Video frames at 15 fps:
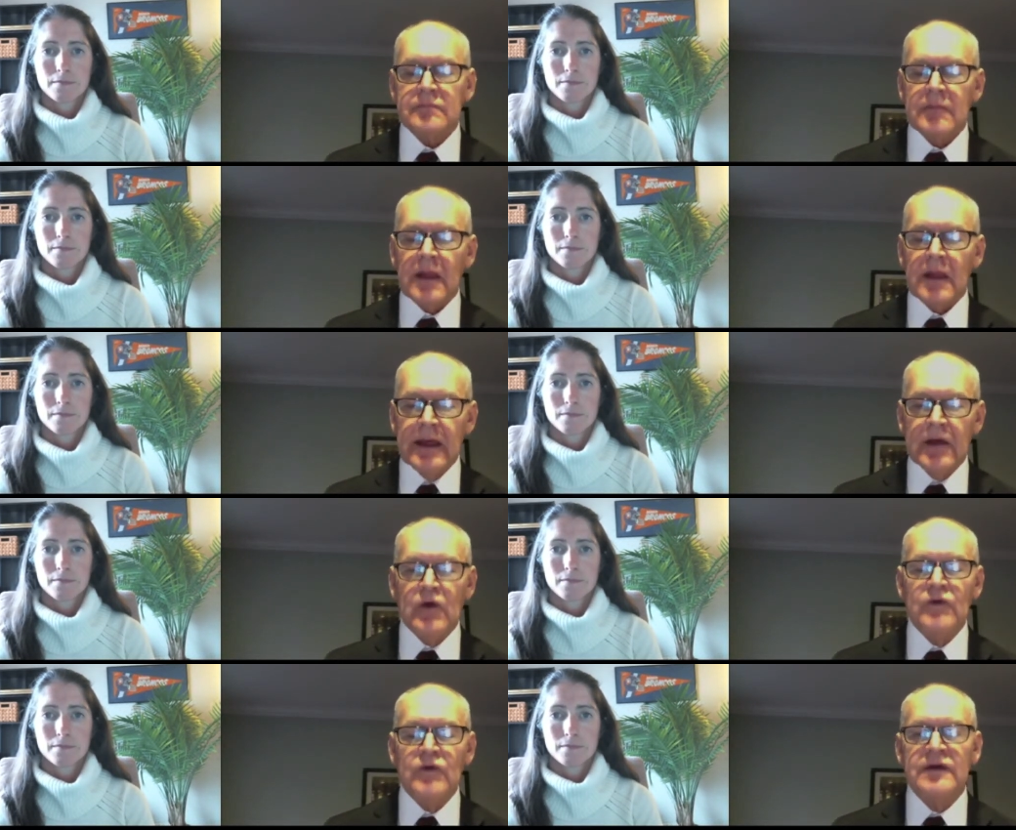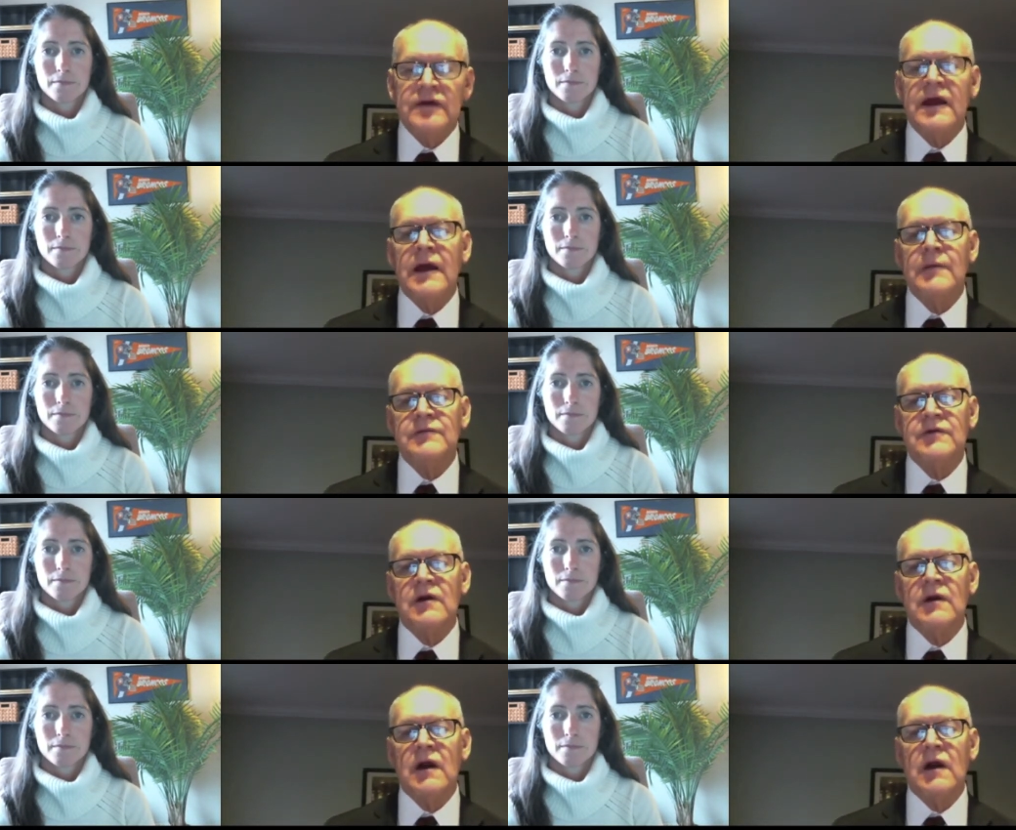Speaker 1: whose
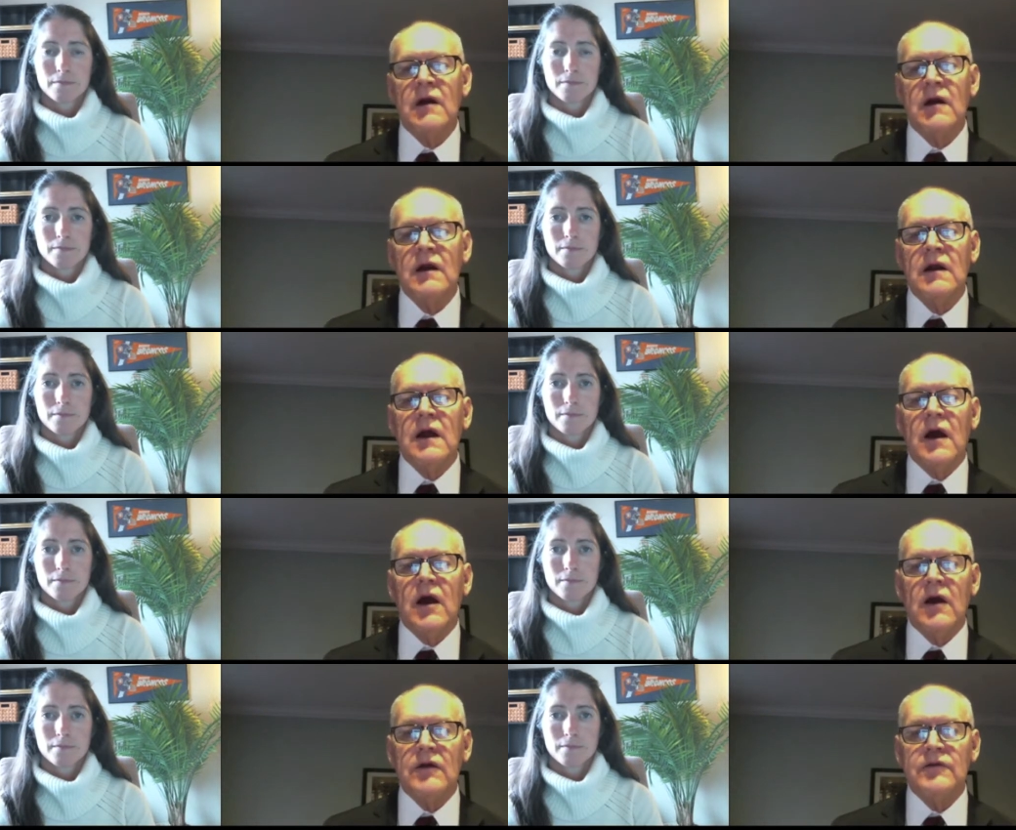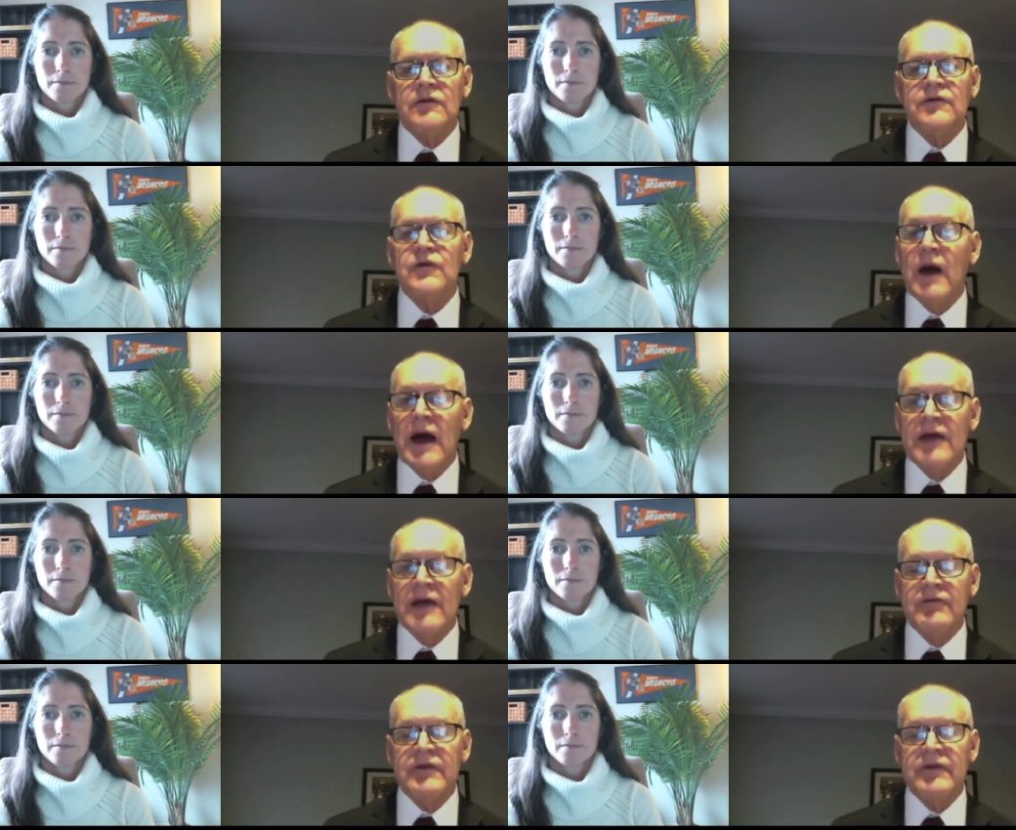incomes are too
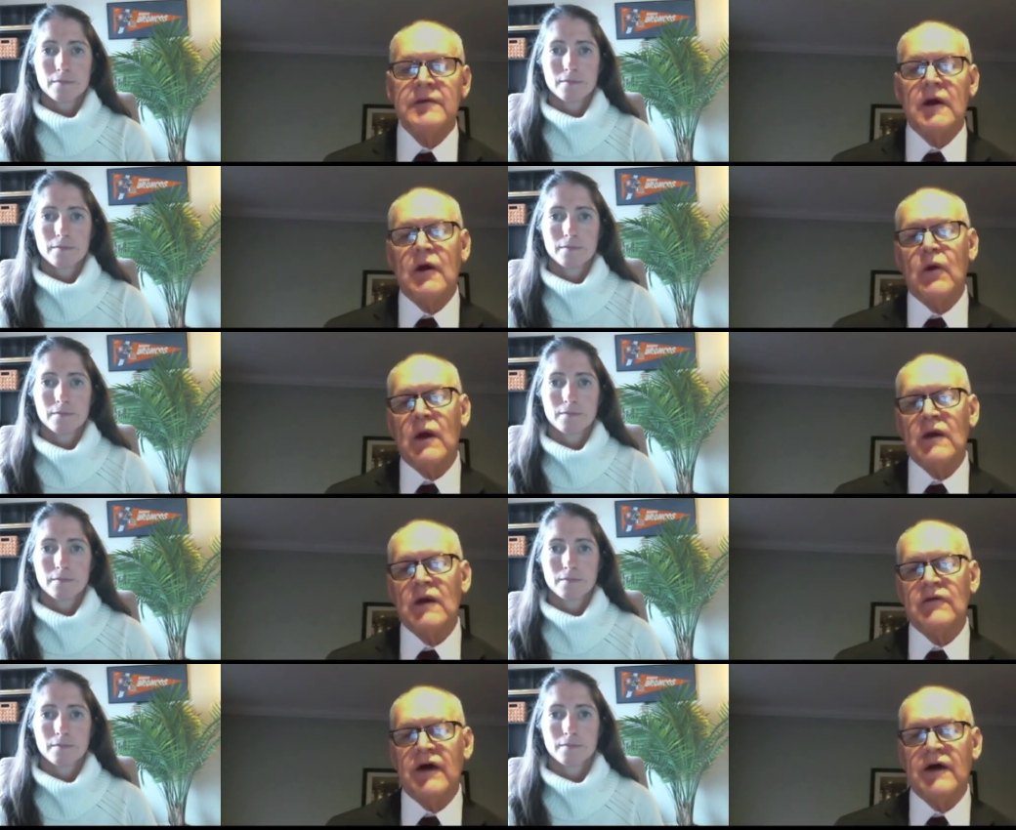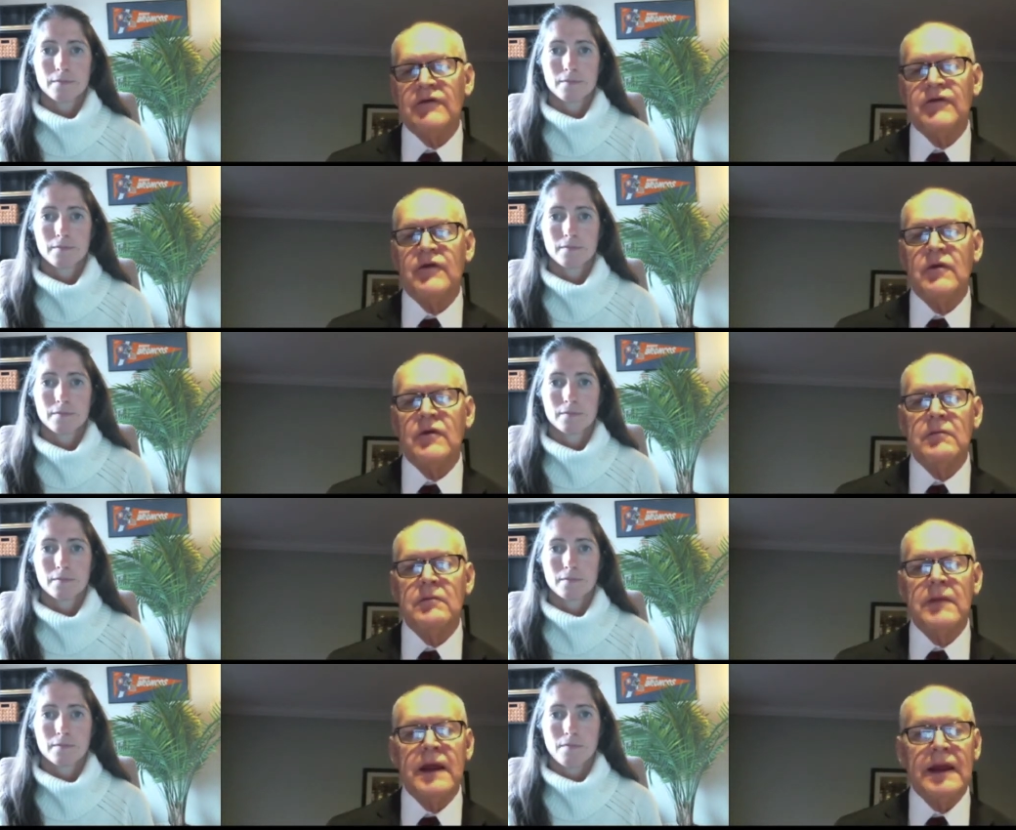high for them to qualify for
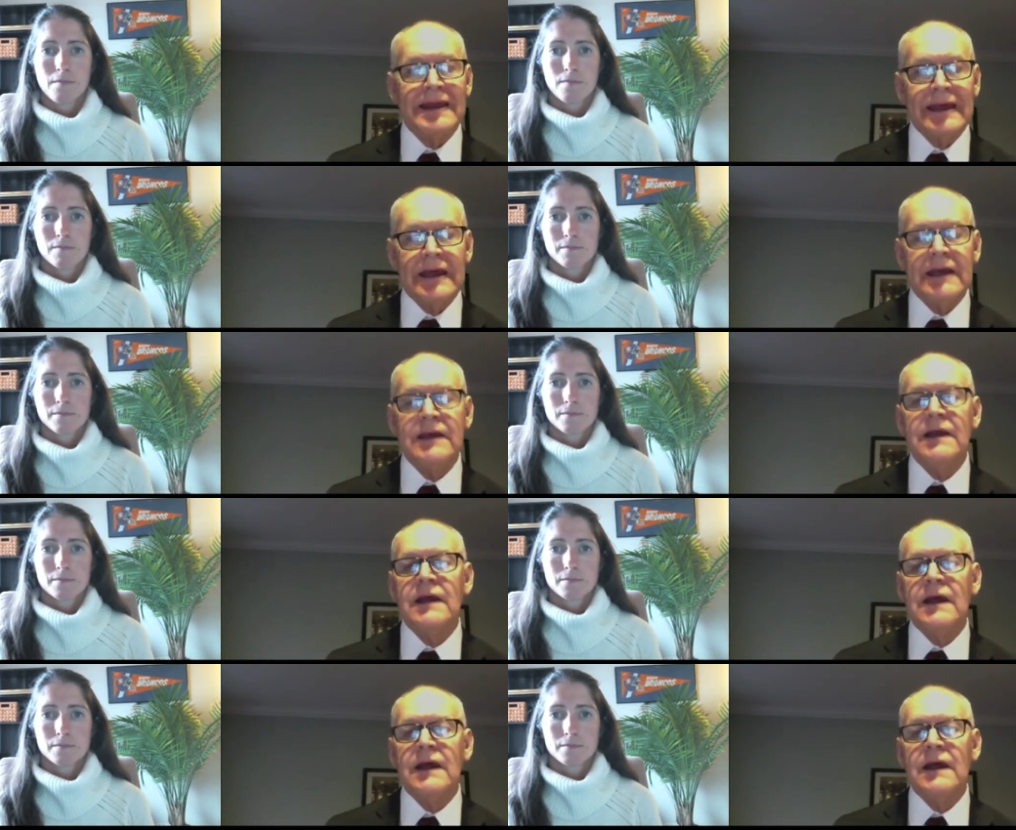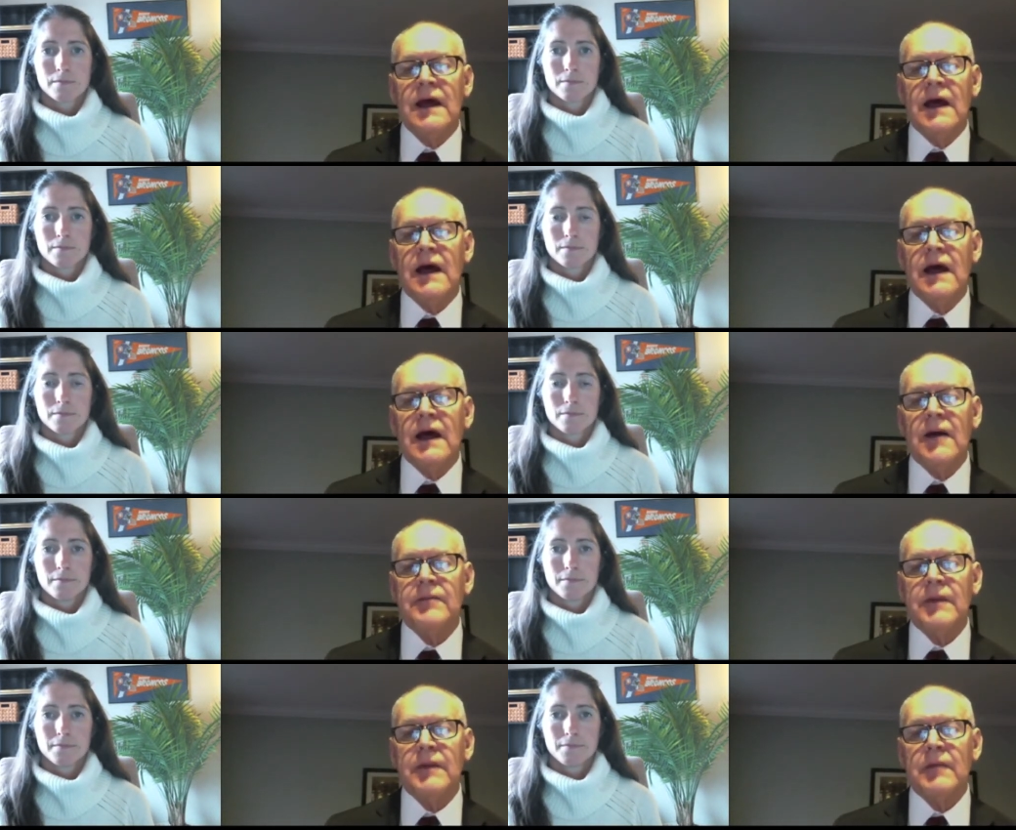Medicaid,
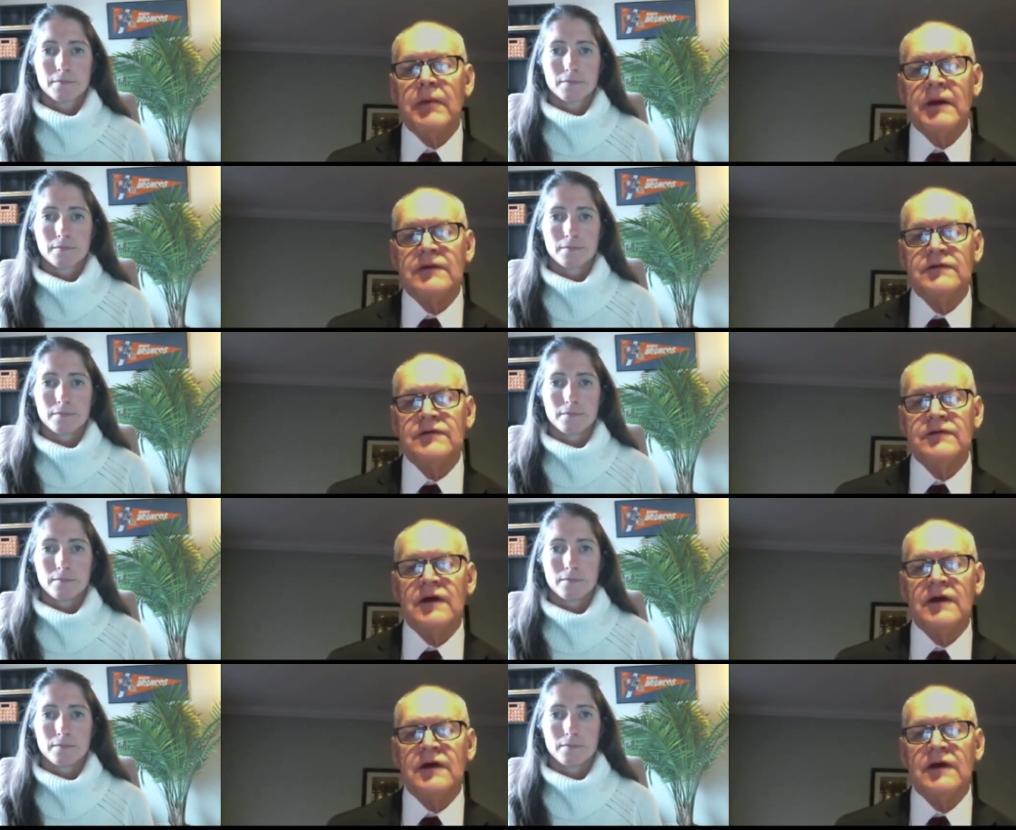but